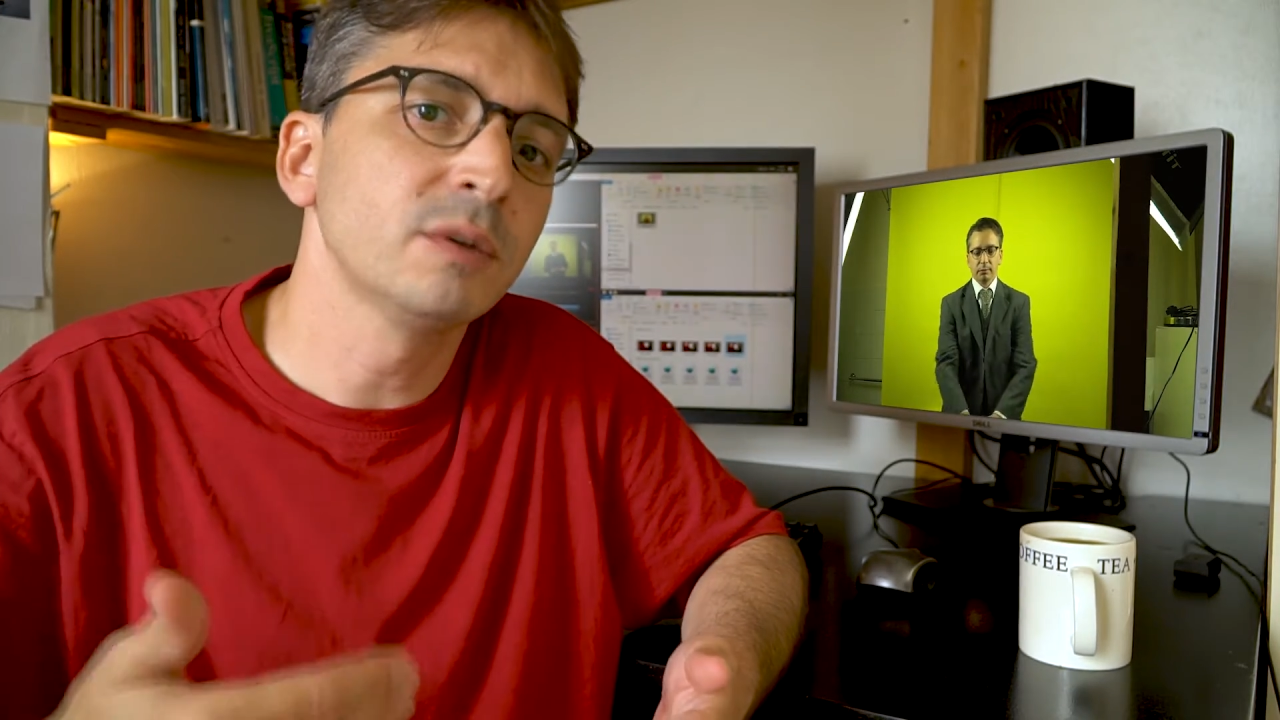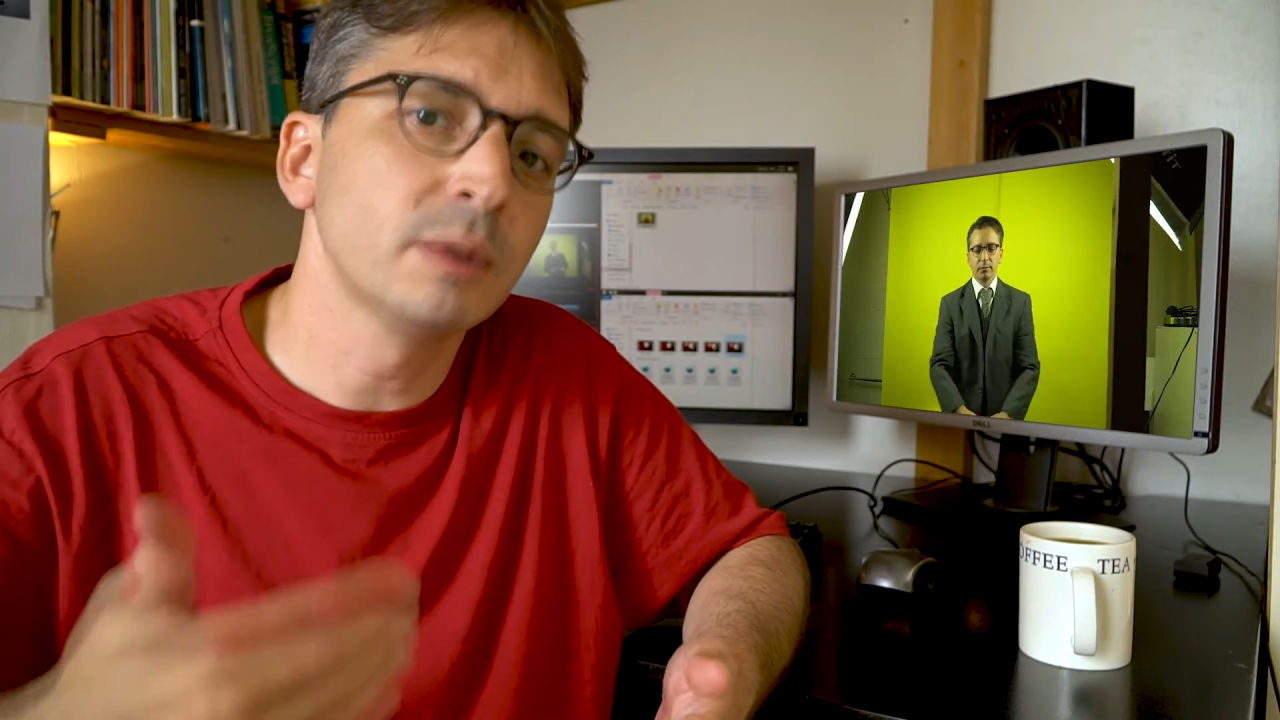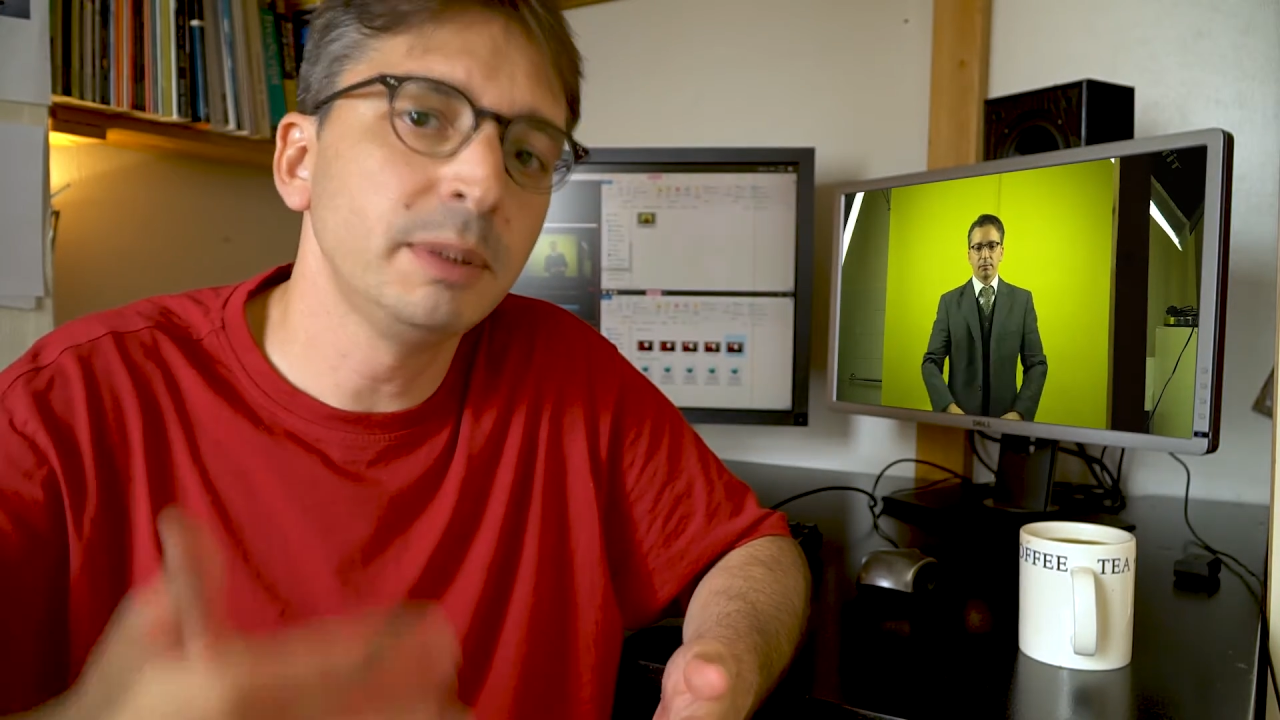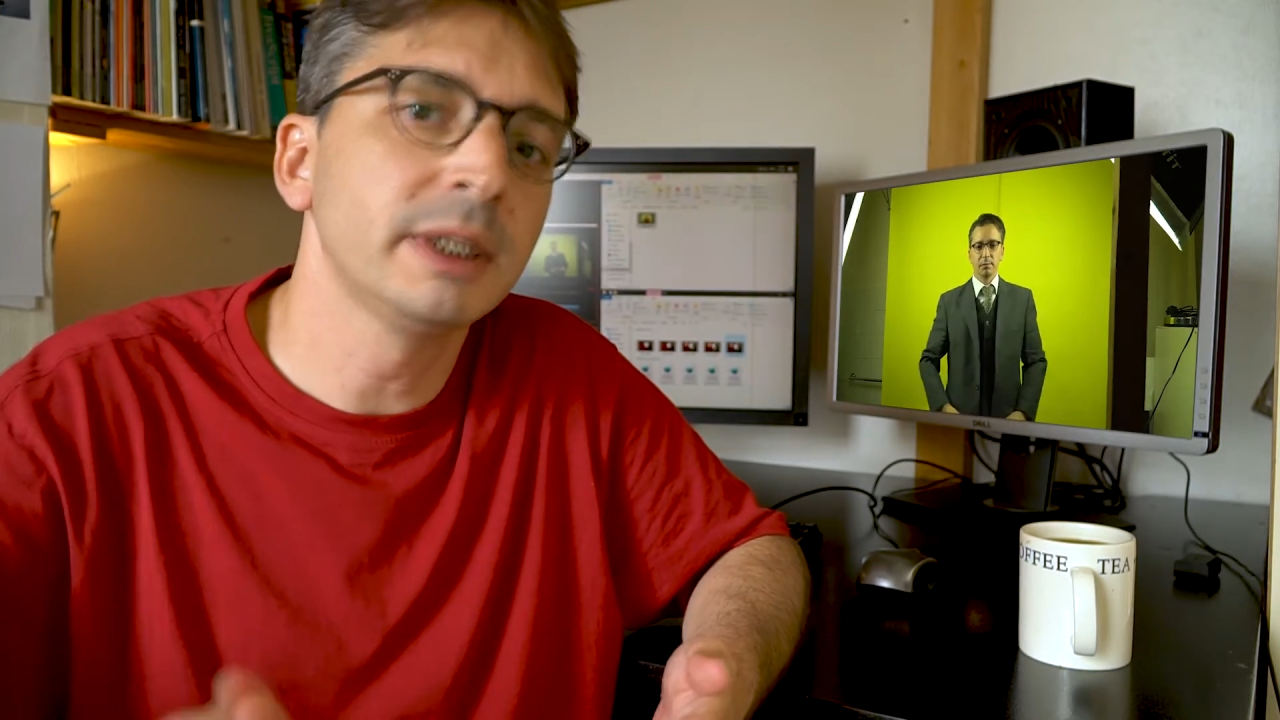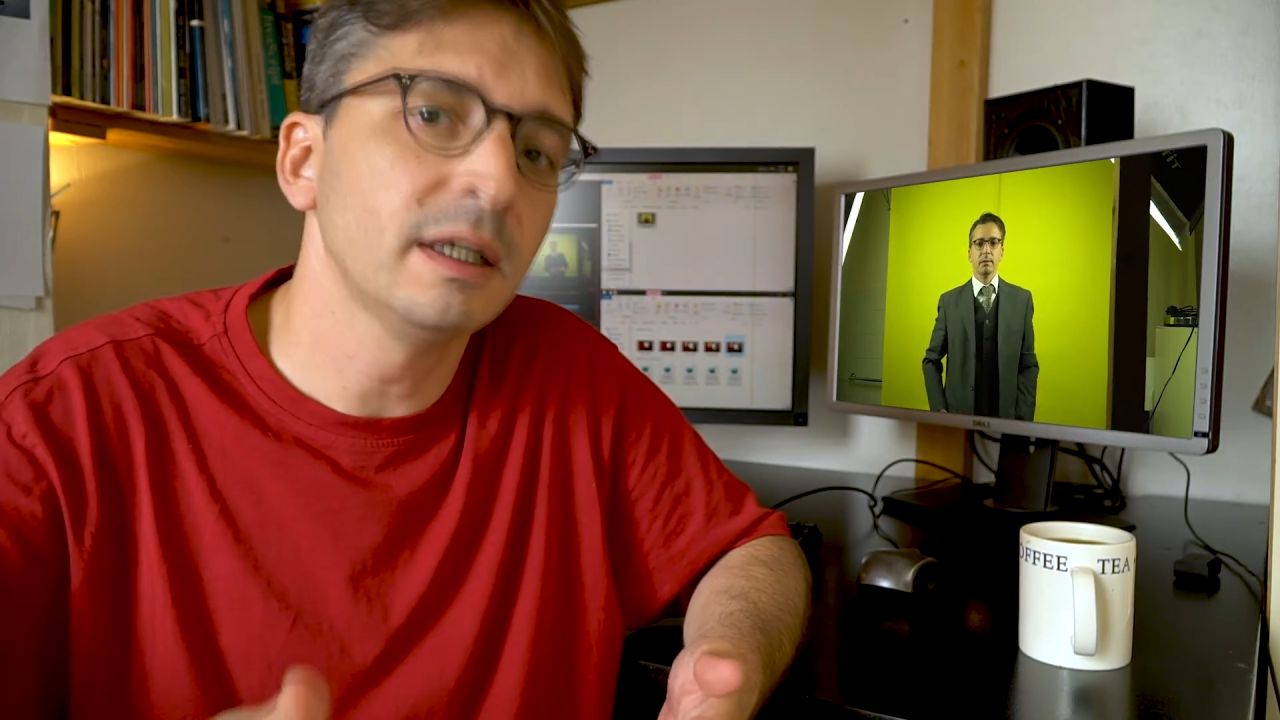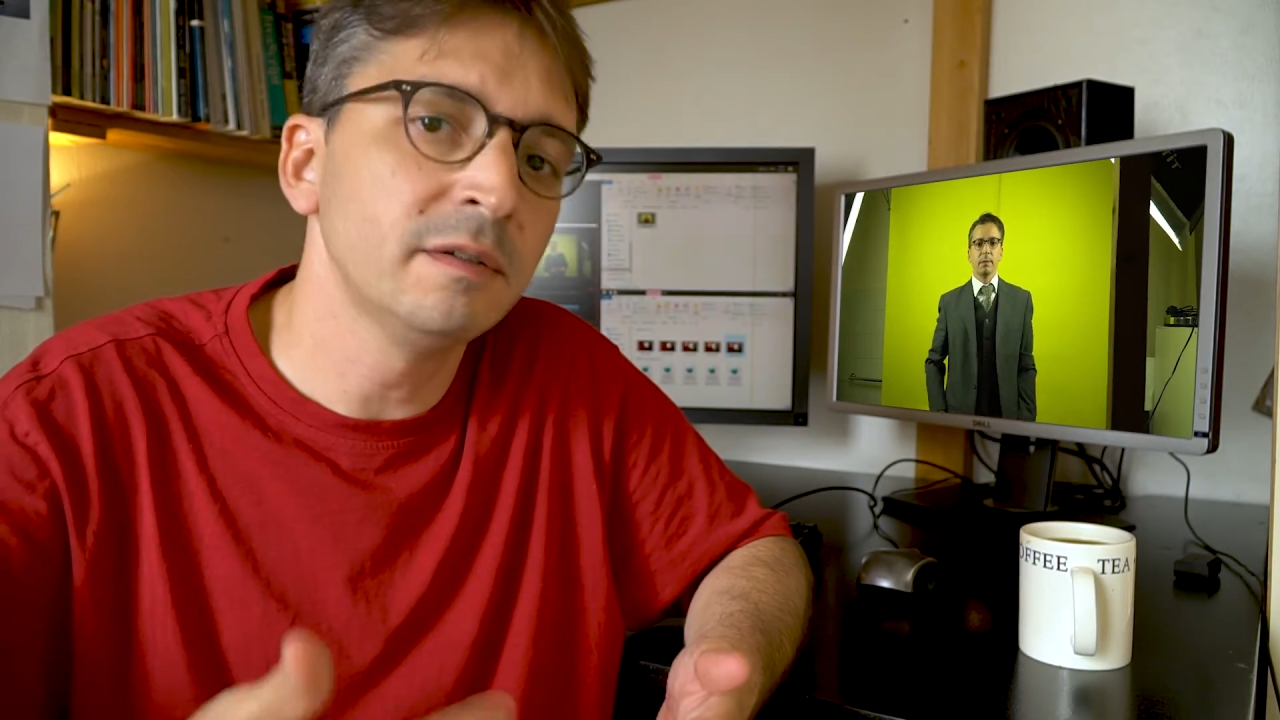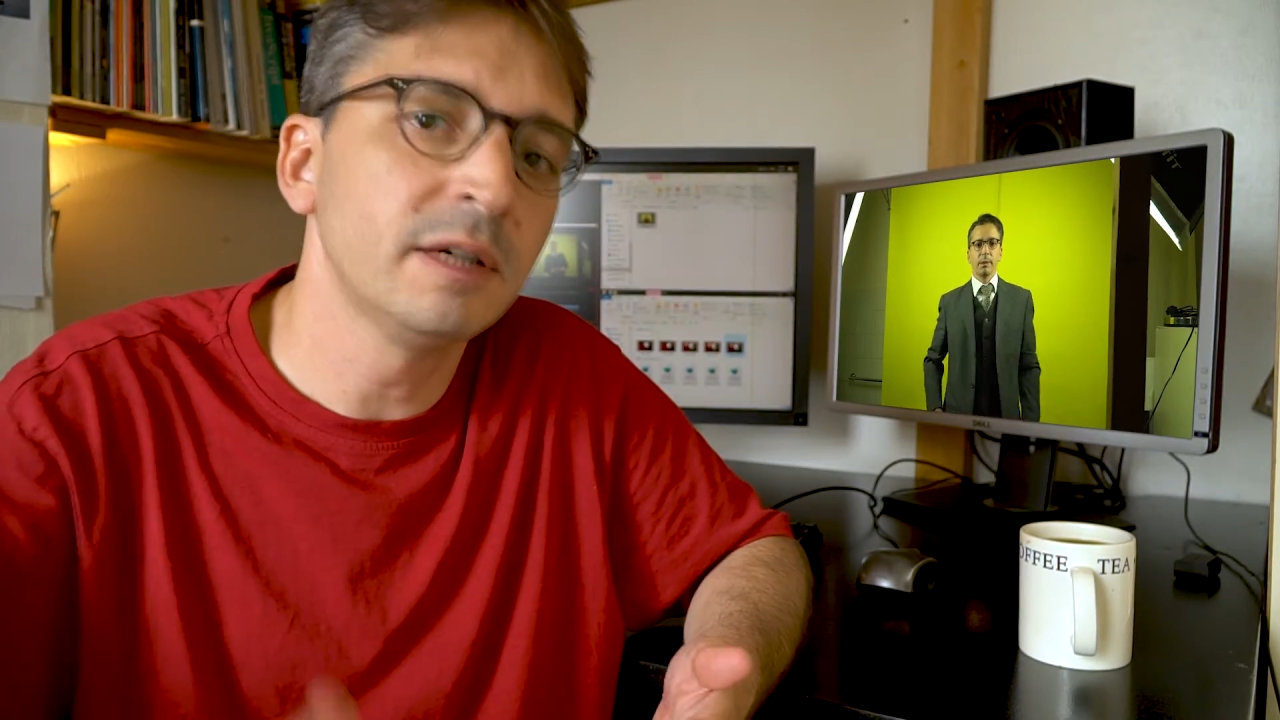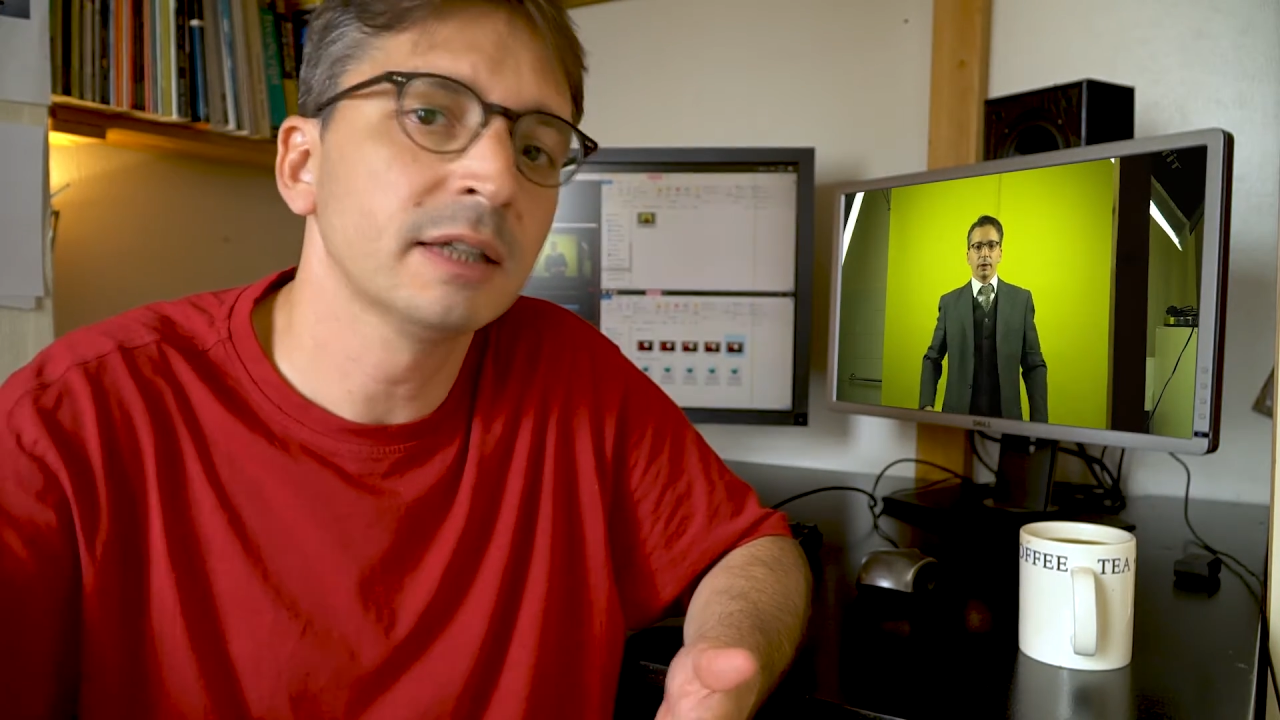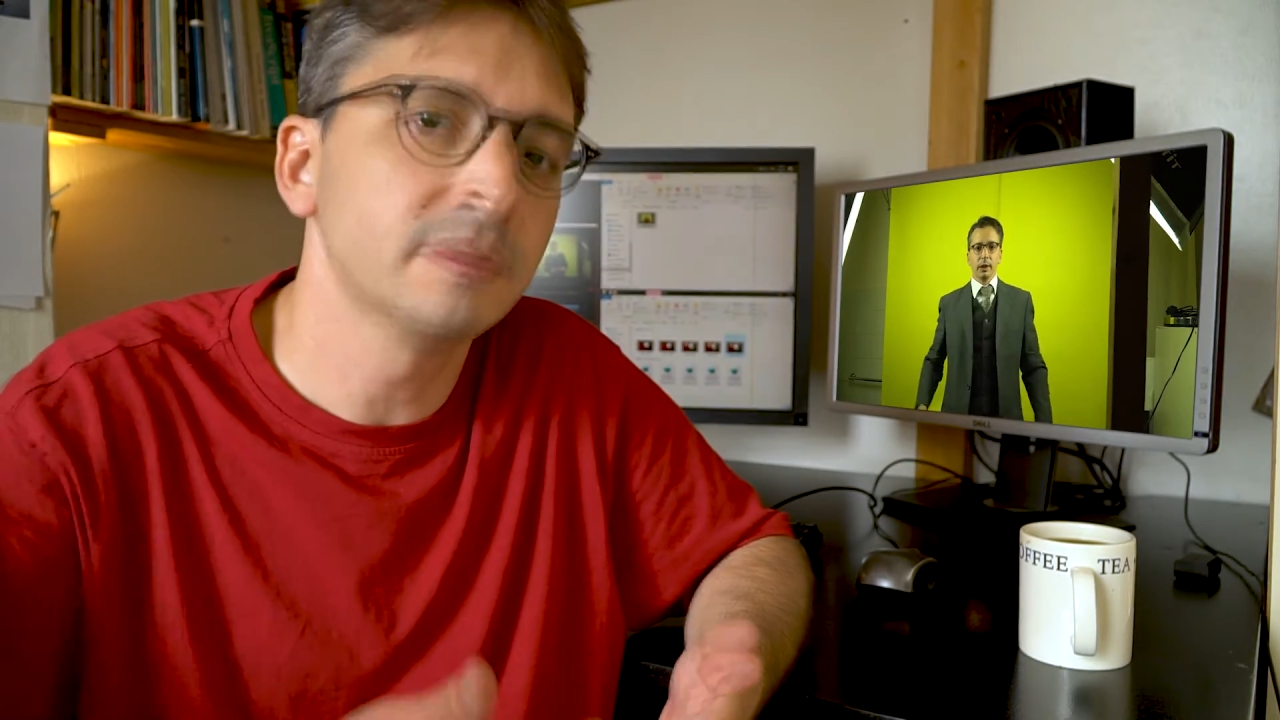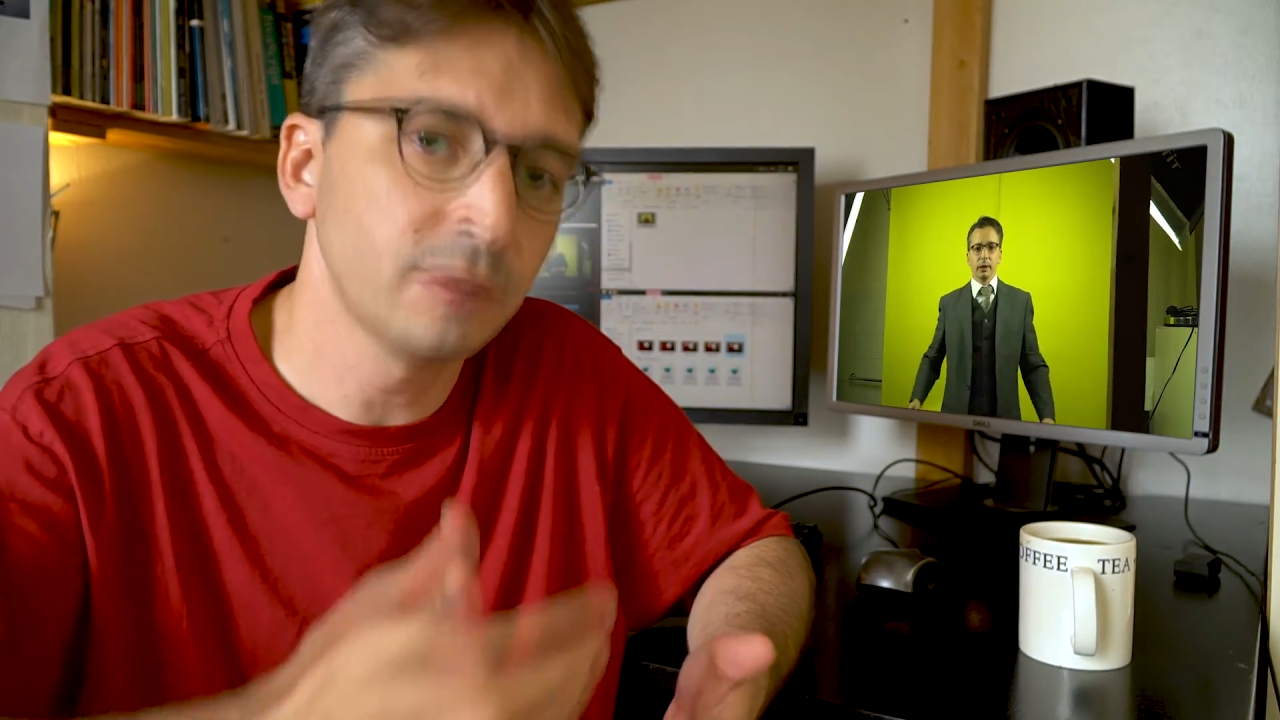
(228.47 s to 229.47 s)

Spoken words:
replicate that